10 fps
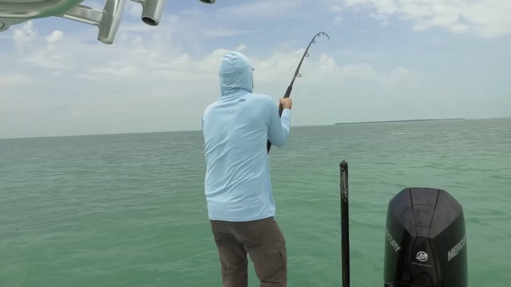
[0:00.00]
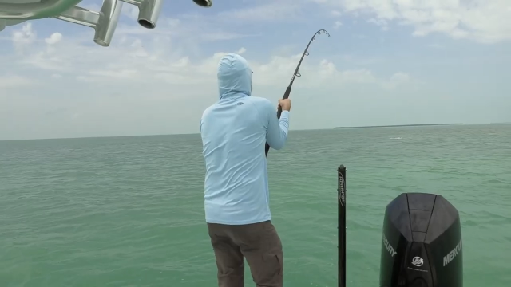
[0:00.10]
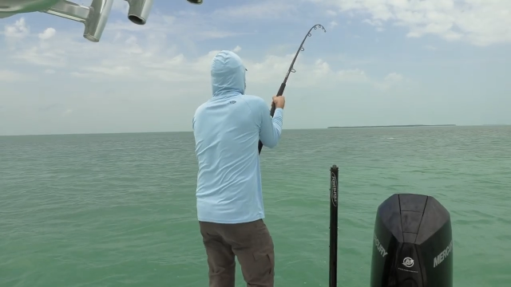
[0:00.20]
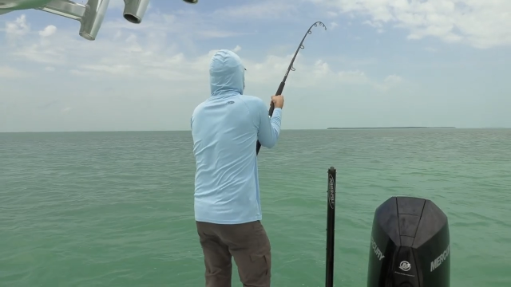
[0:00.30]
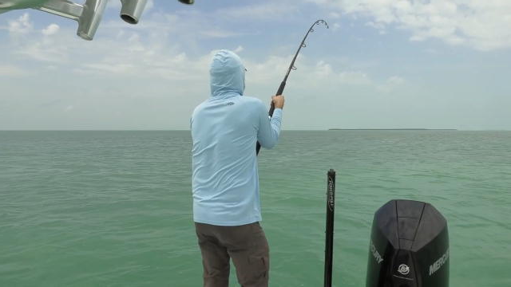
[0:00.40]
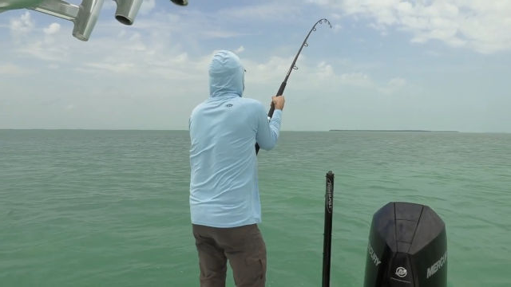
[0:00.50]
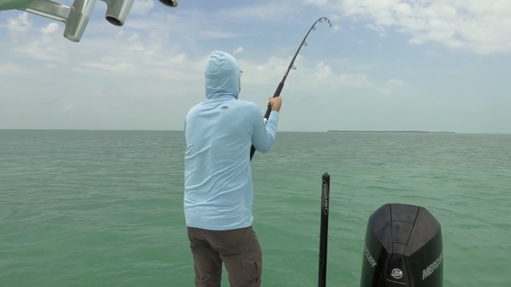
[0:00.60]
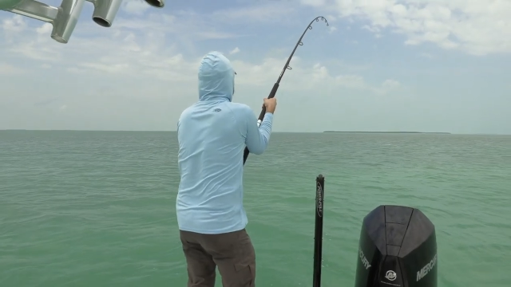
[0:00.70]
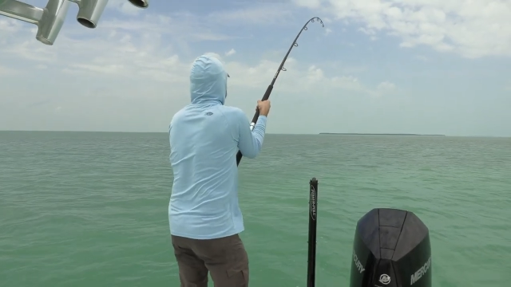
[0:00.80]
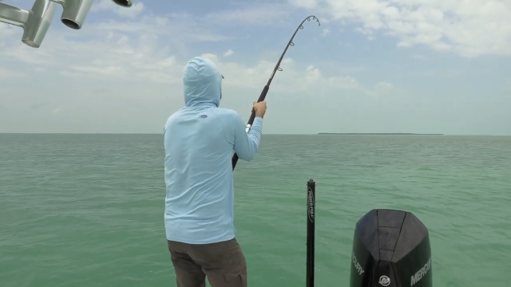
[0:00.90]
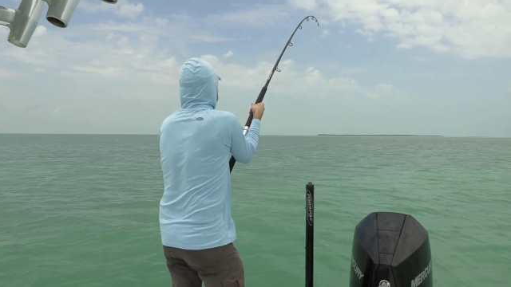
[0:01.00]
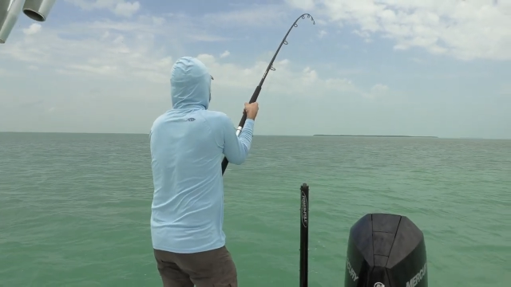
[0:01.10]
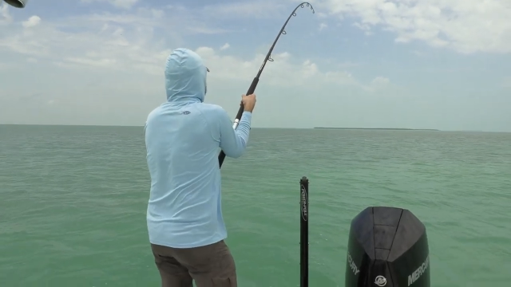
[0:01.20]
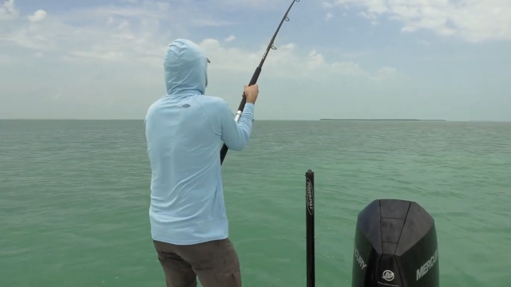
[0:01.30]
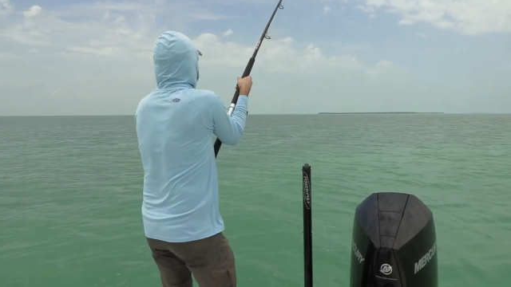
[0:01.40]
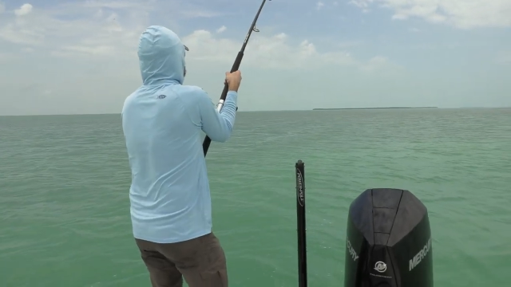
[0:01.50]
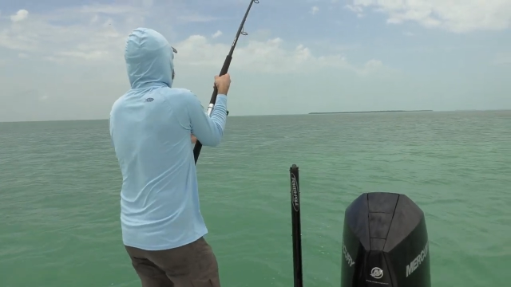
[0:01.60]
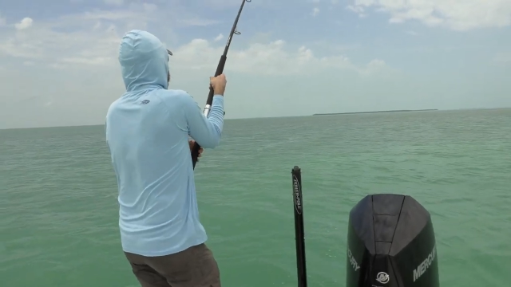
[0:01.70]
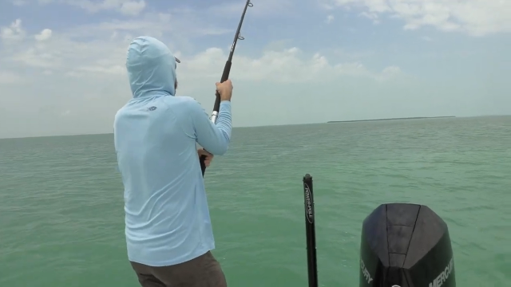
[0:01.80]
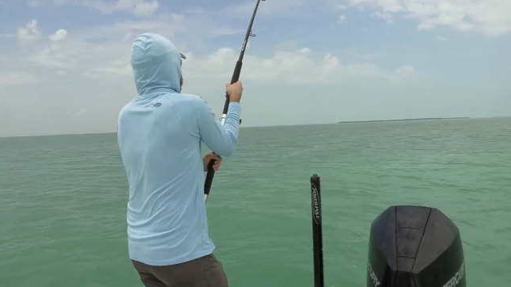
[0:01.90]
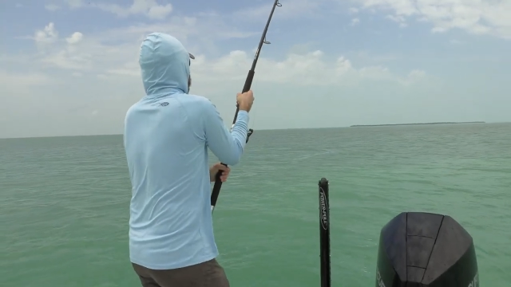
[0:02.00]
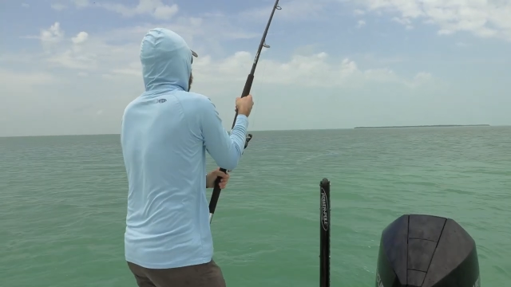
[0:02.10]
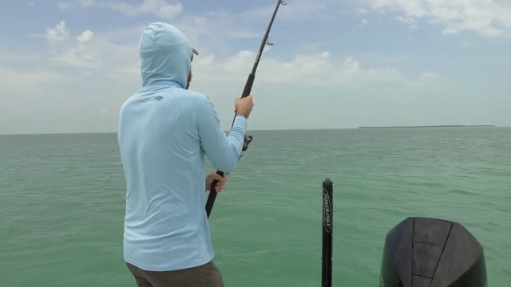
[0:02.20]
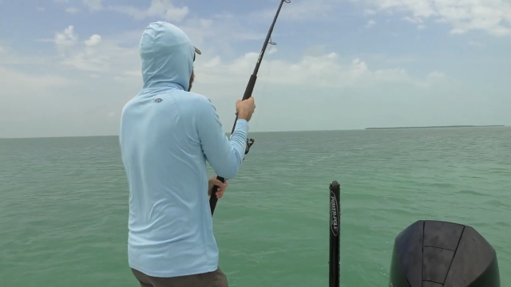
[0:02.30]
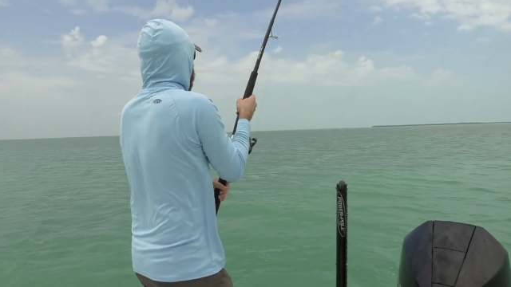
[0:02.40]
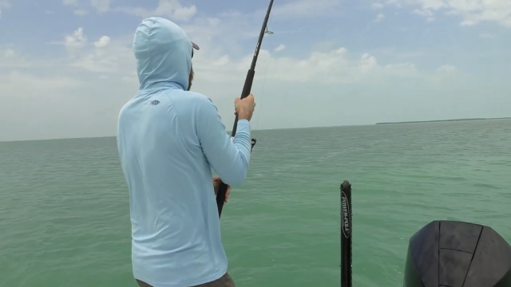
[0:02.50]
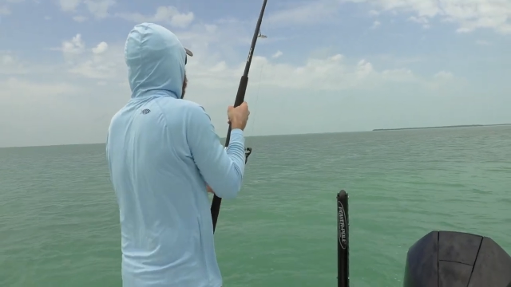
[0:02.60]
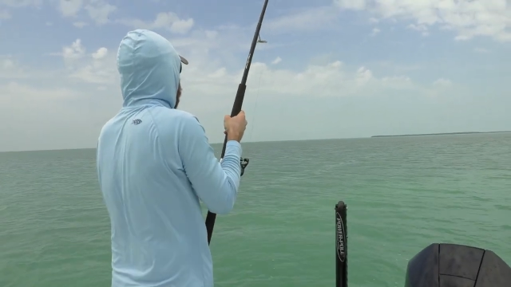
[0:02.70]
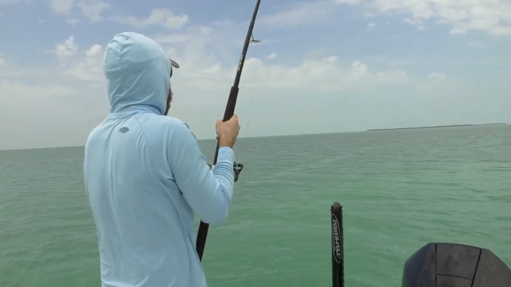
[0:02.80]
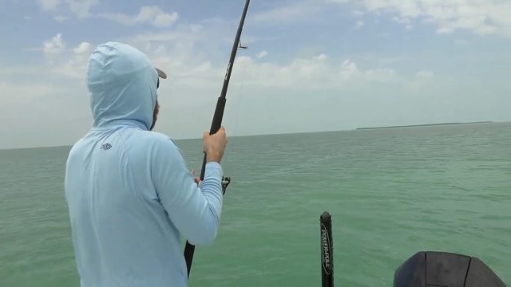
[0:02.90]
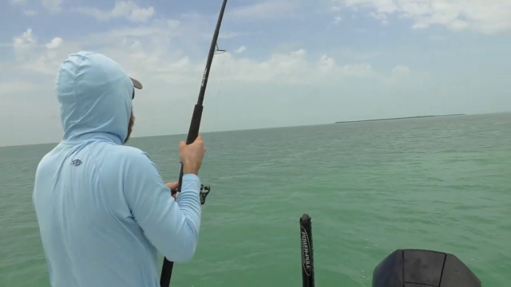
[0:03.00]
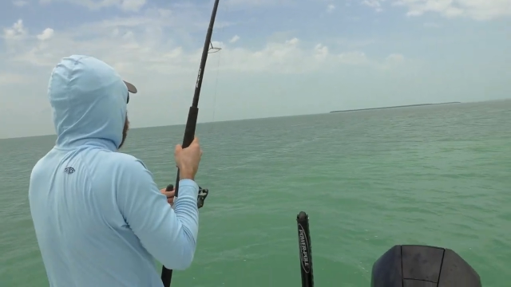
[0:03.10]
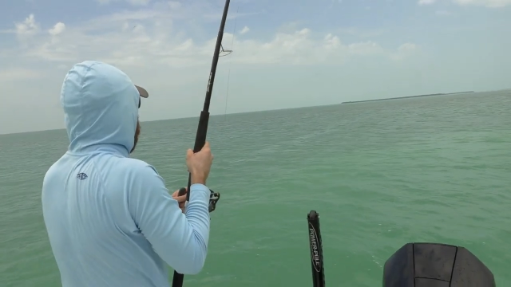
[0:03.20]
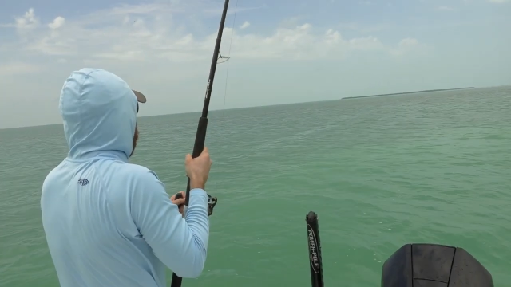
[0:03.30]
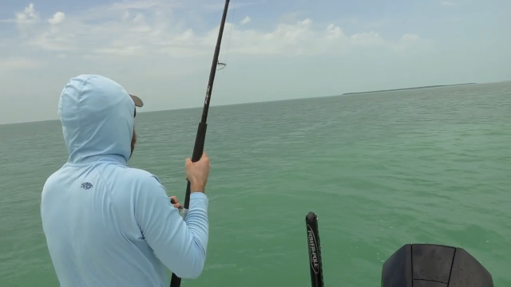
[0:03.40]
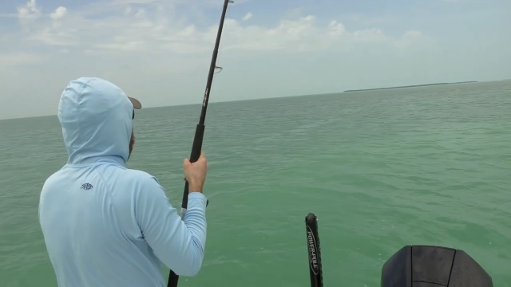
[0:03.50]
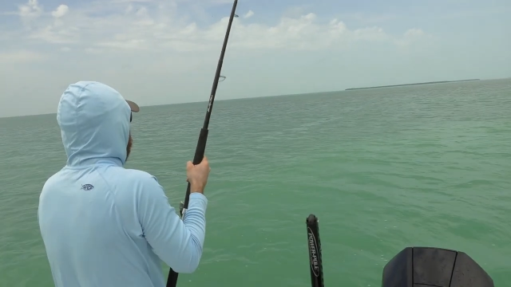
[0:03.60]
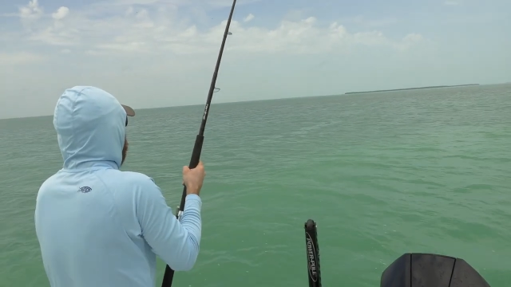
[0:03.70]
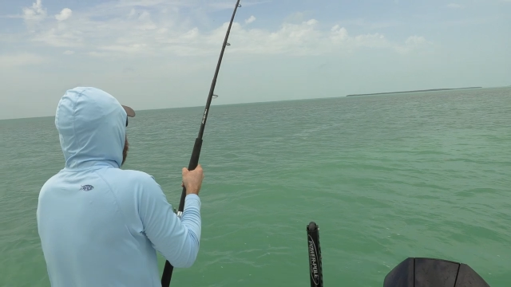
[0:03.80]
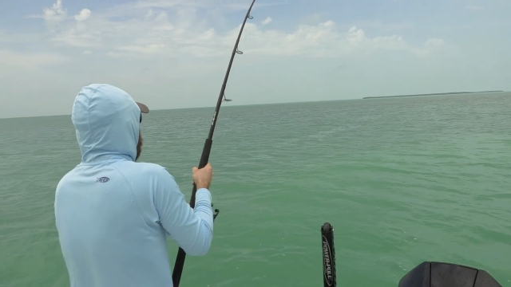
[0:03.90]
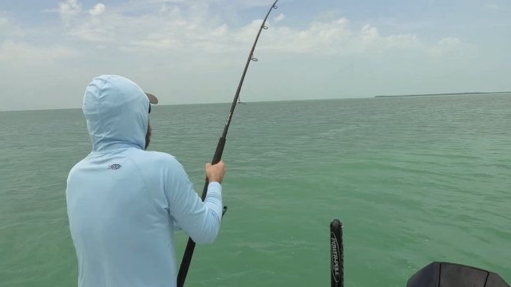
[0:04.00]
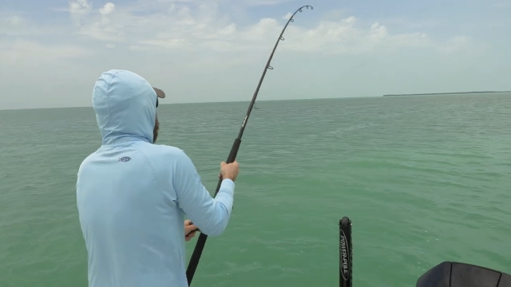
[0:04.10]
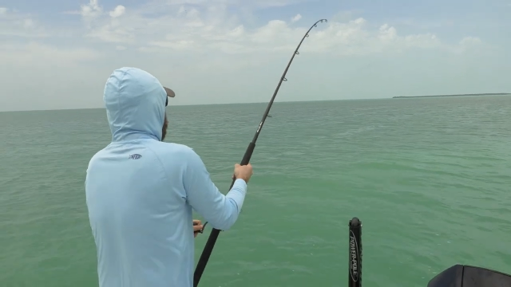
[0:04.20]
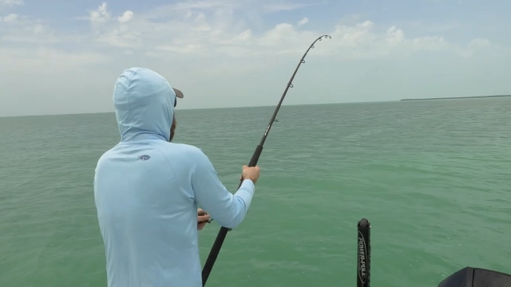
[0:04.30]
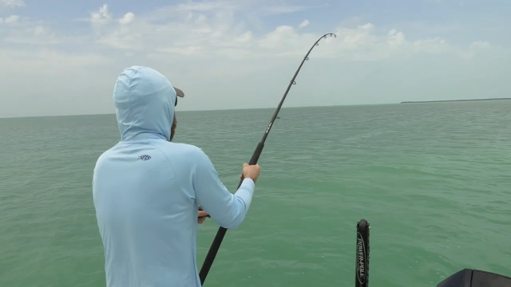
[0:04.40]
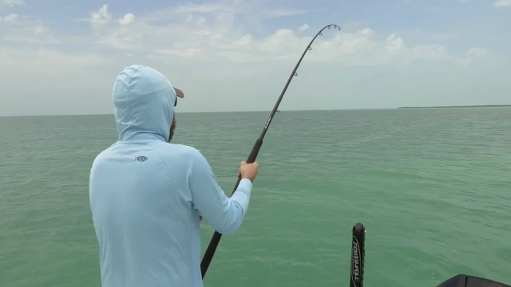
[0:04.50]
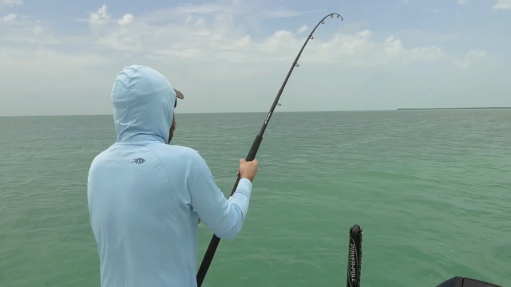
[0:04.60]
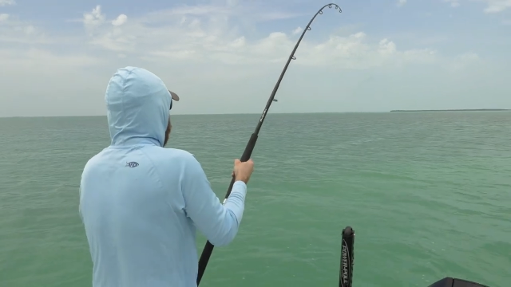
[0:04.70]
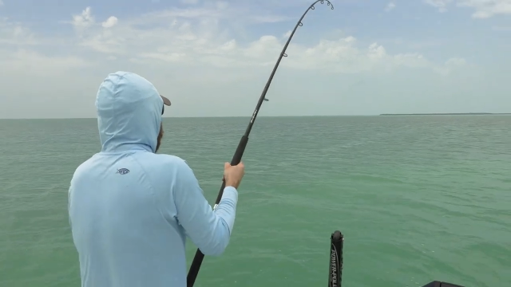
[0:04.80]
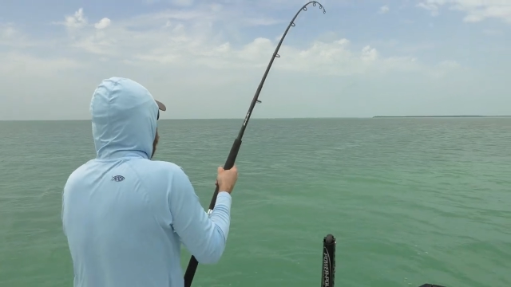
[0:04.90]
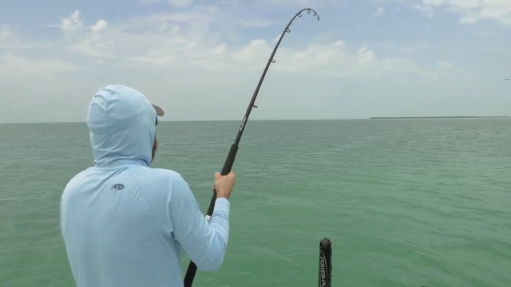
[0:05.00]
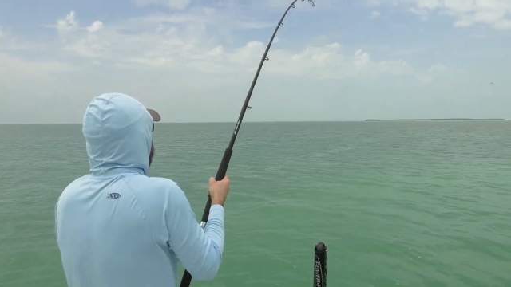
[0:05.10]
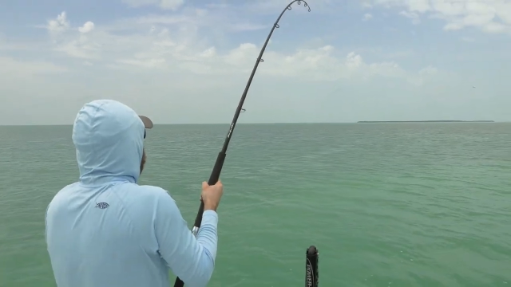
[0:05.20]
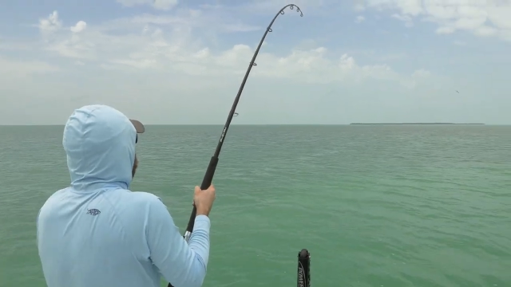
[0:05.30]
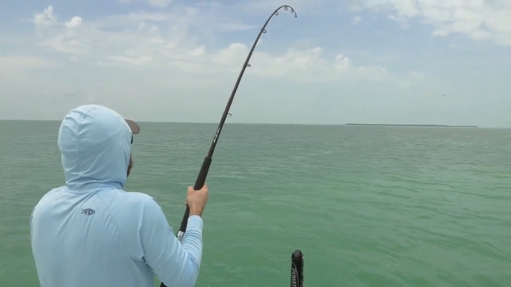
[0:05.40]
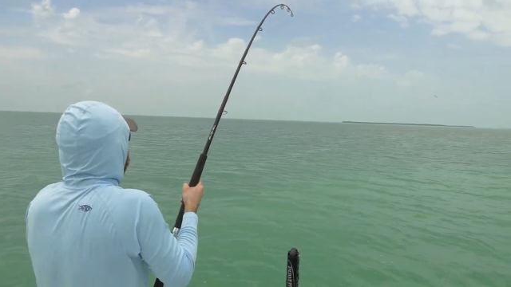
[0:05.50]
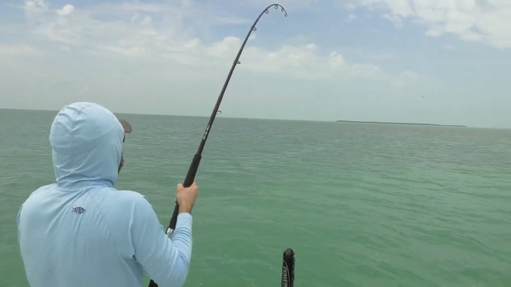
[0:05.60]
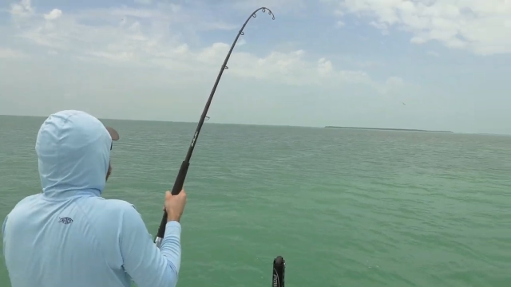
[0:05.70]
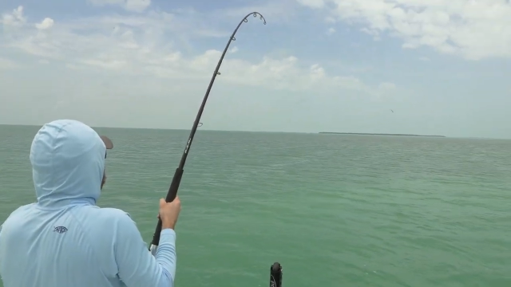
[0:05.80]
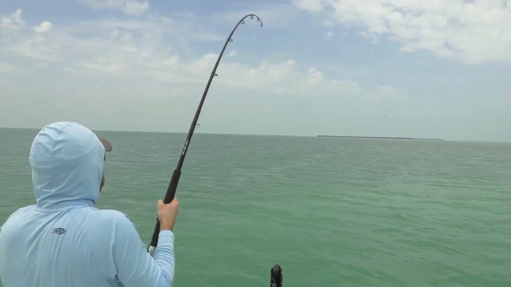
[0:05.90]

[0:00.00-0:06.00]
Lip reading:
[unreadable: no face in view]